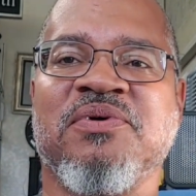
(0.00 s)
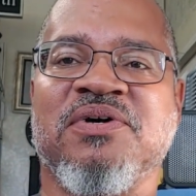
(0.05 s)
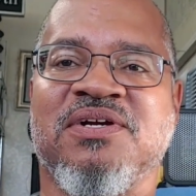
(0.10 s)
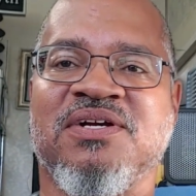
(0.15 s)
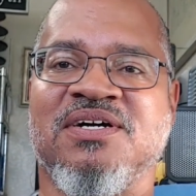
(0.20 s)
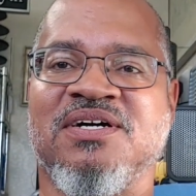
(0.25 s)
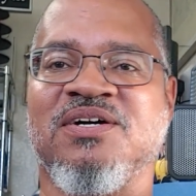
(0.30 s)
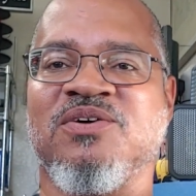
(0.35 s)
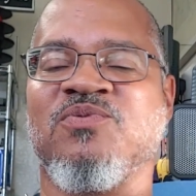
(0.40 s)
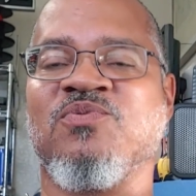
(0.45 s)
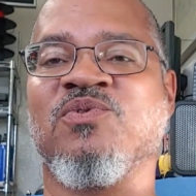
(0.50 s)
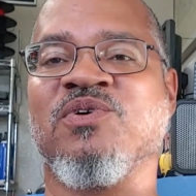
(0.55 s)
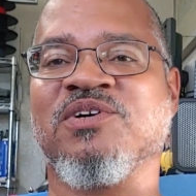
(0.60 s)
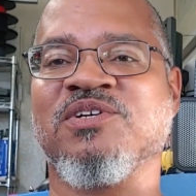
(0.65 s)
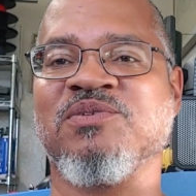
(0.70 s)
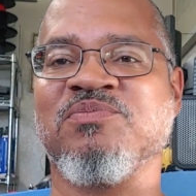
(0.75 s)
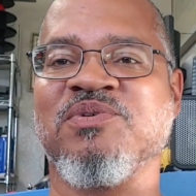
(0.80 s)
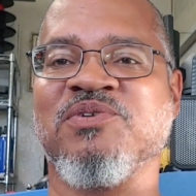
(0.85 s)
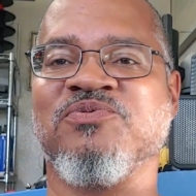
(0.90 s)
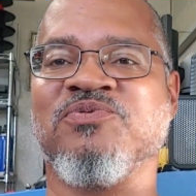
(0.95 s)
but
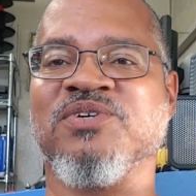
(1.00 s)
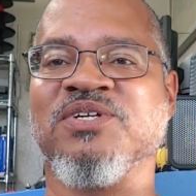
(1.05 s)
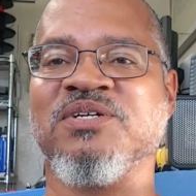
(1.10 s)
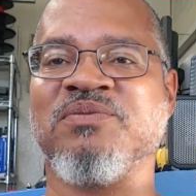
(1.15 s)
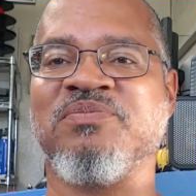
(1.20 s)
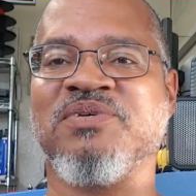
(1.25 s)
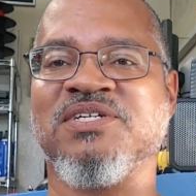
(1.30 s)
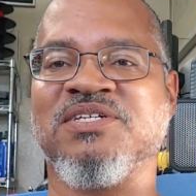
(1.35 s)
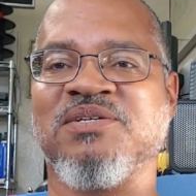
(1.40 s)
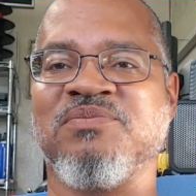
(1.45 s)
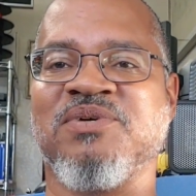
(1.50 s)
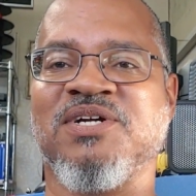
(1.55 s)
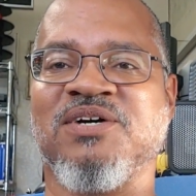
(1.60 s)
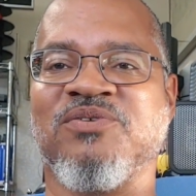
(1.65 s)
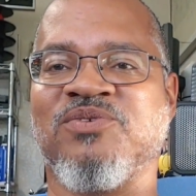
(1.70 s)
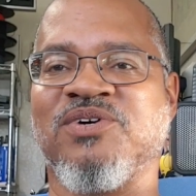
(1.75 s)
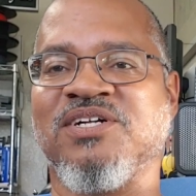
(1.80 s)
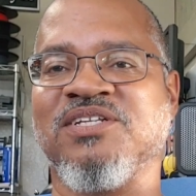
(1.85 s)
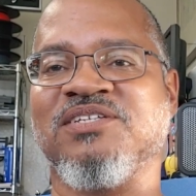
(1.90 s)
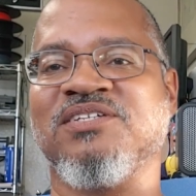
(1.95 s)
work has been really busy, but
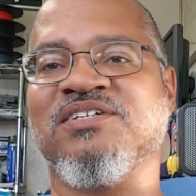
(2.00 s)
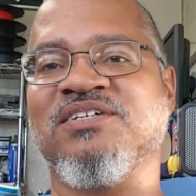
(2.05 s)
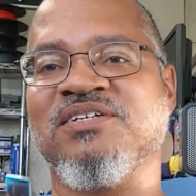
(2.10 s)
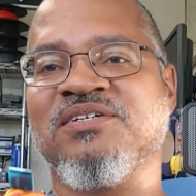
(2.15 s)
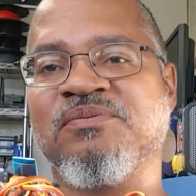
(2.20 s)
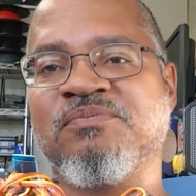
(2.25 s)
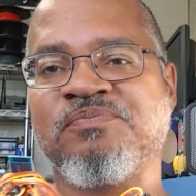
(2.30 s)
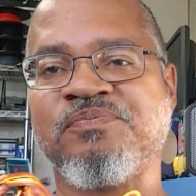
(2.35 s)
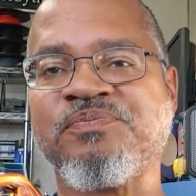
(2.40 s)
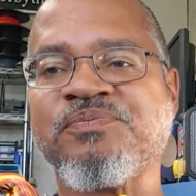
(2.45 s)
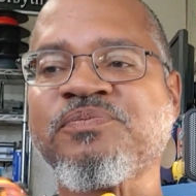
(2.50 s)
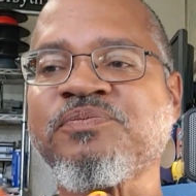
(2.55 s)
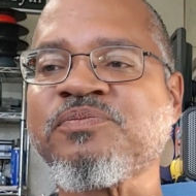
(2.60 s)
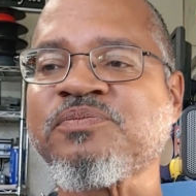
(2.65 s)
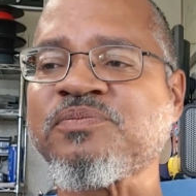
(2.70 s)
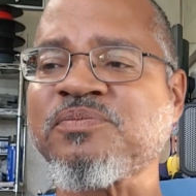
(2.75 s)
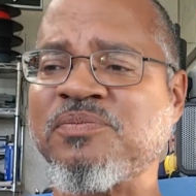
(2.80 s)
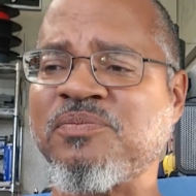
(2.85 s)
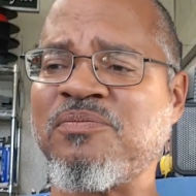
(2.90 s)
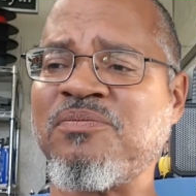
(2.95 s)
I wanted to
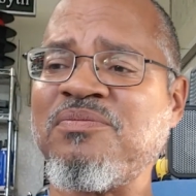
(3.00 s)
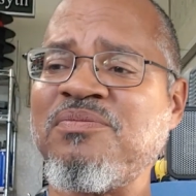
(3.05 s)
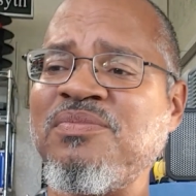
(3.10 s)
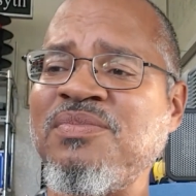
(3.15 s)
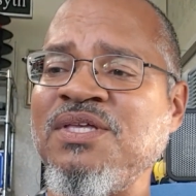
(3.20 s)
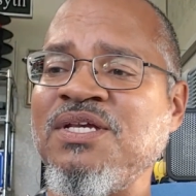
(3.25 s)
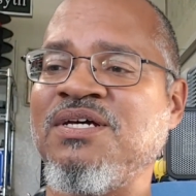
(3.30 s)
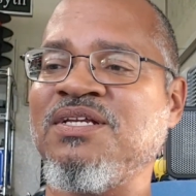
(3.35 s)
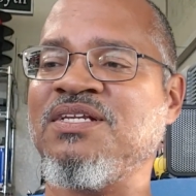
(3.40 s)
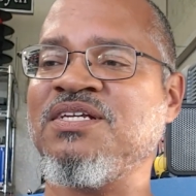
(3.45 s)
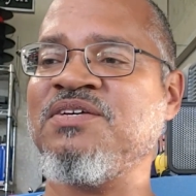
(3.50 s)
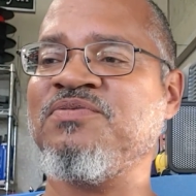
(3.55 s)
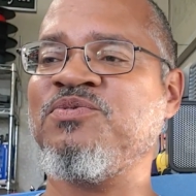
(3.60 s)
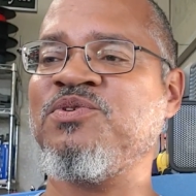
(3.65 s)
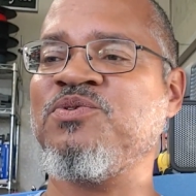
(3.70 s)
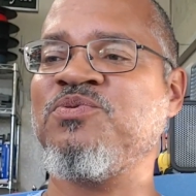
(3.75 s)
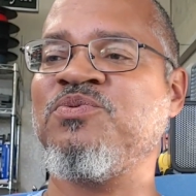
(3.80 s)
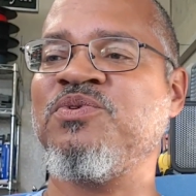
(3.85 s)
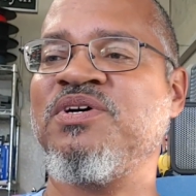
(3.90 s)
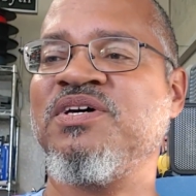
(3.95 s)

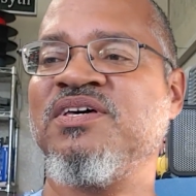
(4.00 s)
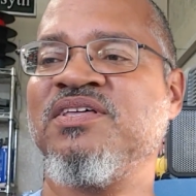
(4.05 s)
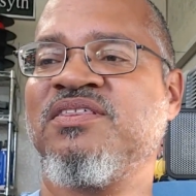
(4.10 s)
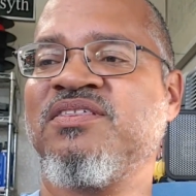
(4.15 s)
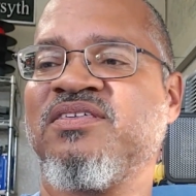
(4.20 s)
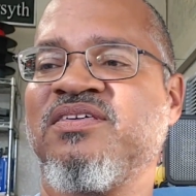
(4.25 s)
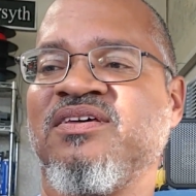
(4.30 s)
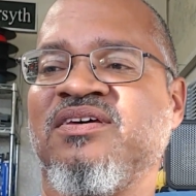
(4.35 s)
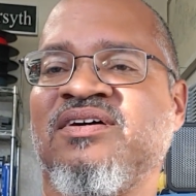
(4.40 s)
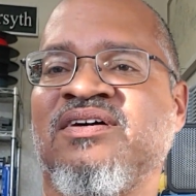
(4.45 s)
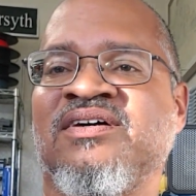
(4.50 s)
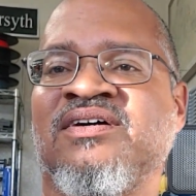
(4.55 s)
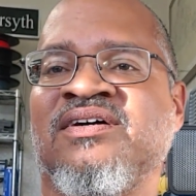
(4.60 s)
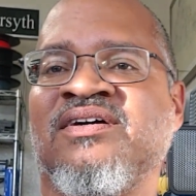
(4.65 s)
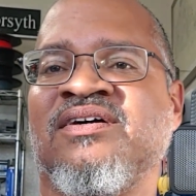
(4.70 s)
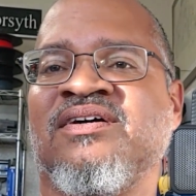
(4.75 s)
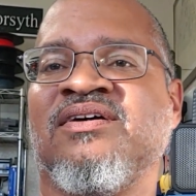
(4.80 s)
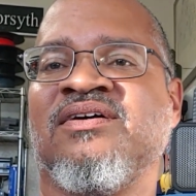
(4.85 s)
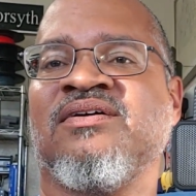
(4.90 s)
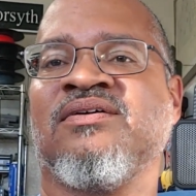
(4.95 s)
leave you with
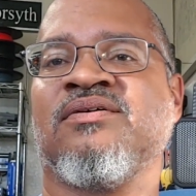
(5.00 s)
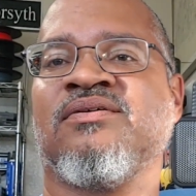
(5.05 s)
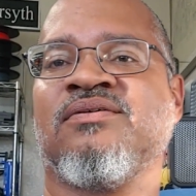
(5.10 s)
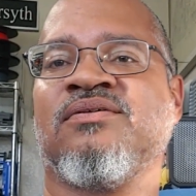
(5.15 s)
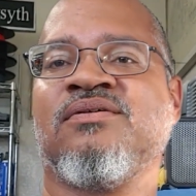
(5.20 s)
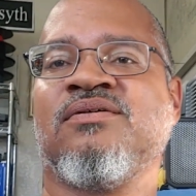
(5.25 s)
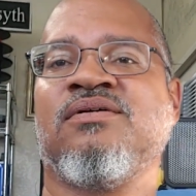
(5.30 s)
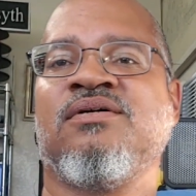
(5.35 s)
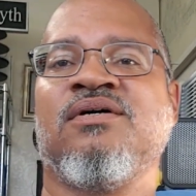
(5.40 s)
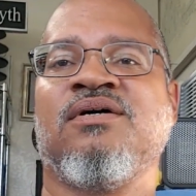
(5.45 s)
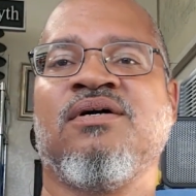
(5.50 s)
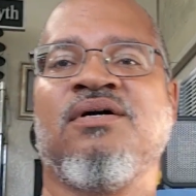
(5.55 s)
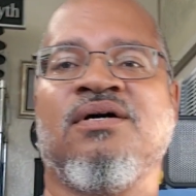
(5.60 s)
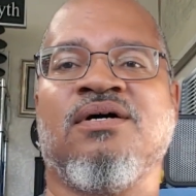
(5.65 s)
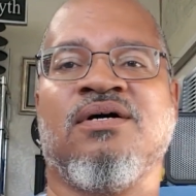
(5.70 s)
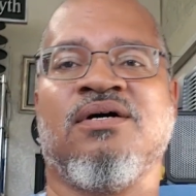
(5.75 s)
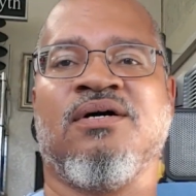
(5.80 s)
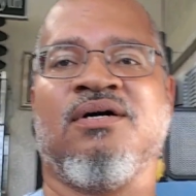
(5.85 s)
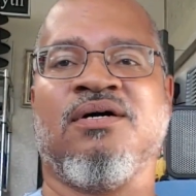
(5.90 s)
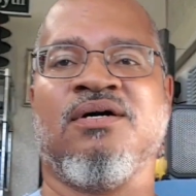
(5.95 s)
a
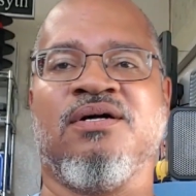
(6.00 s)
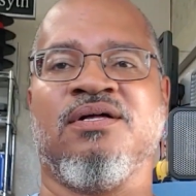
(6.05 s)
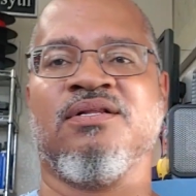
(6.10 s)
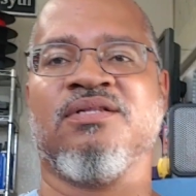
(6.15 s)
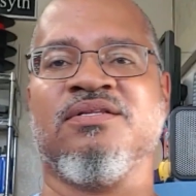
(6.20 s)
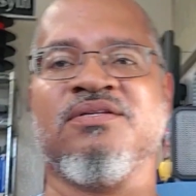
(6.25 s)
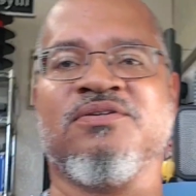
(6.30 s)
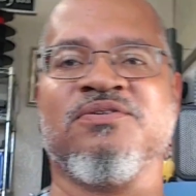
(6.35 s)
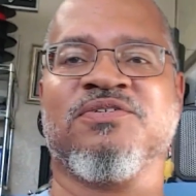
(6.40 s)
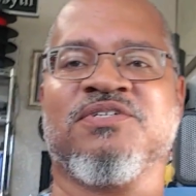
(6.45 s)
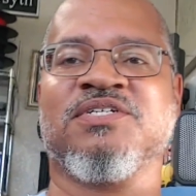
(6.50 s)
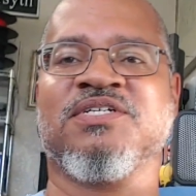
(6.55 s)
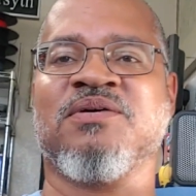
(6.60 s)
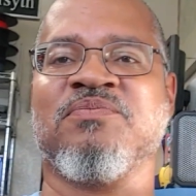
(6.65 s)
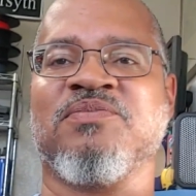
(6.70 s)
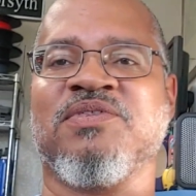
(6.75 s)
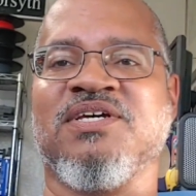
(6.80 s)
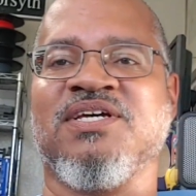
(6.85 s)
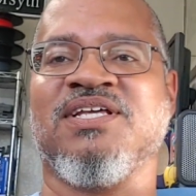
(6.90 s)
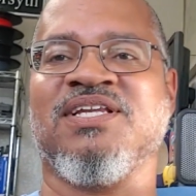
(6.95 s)
little
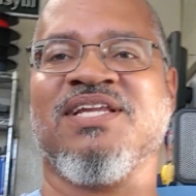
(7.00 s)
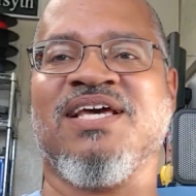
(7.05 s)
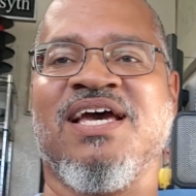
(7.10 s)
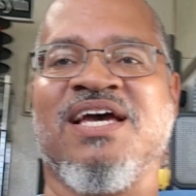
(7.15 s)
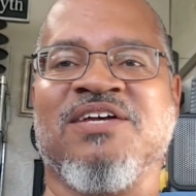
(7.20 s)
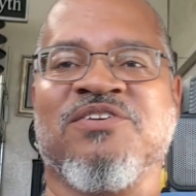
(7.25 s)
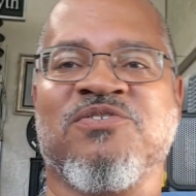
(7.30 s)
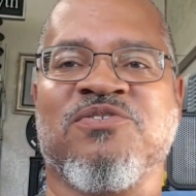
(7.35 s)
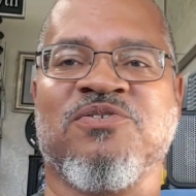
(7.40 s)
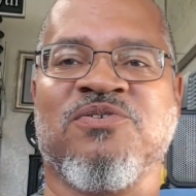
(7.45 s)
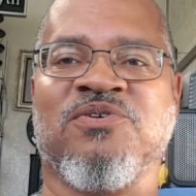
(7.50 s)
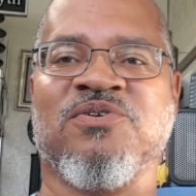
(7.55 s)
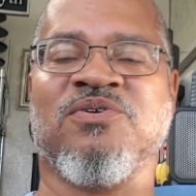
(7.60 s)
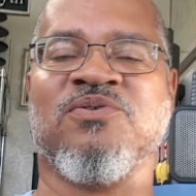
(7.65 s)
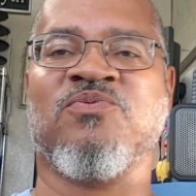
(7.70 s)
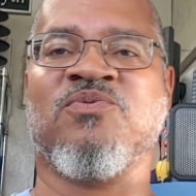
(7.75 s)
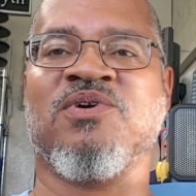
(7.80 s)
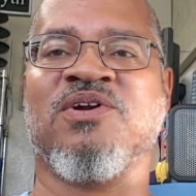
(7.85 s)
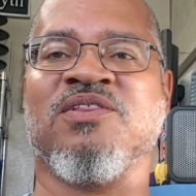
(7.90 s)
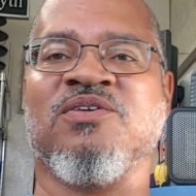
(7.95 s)
something and
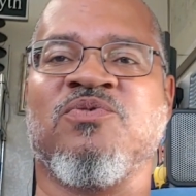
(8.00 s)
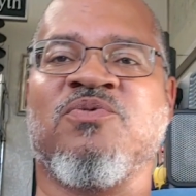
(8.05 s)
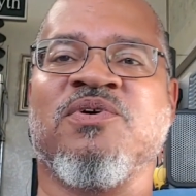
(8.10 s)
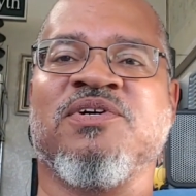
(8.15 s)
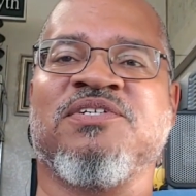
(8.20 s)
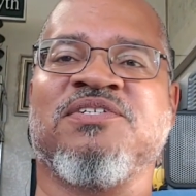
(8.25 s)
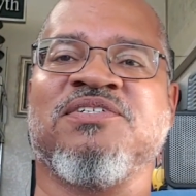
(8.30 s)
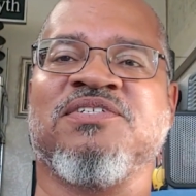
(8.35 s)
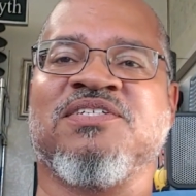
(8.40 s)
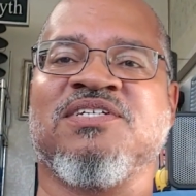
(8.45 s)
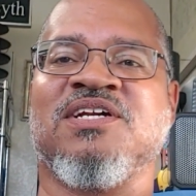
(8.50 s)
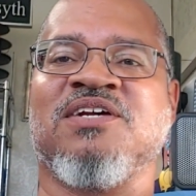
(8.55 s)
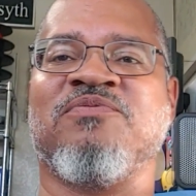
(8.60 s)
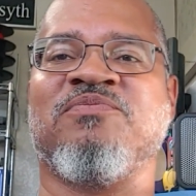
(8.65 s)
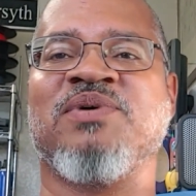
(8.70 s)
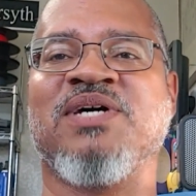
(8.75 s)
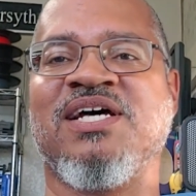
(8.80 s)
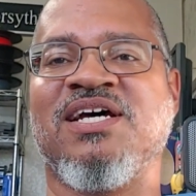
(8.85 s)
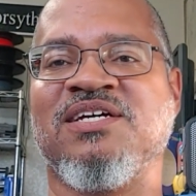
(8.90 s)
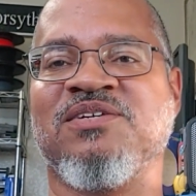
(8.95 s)
answer one of the questions that
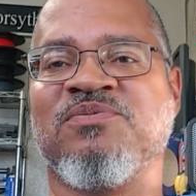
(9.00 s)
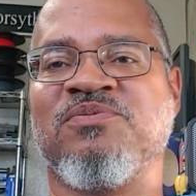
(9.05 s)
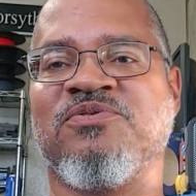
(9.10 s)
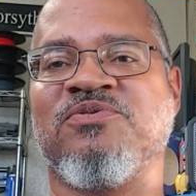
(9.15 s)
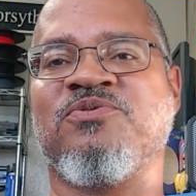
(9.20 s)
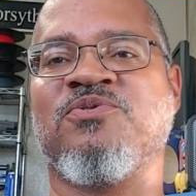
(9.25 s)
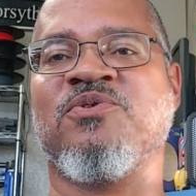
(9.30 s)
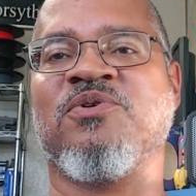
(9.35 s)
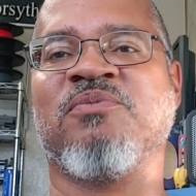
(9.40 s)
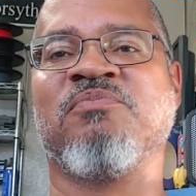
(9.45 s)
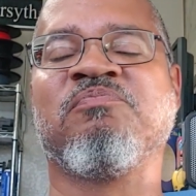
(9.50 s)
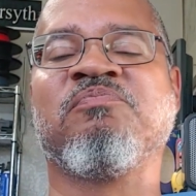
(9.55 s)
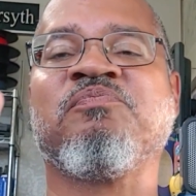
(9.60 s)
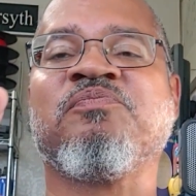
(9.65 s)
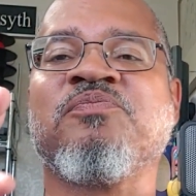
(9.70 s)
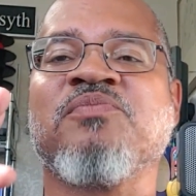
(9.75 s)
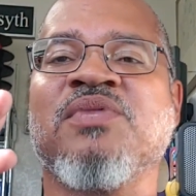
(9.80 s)
I've been asked before.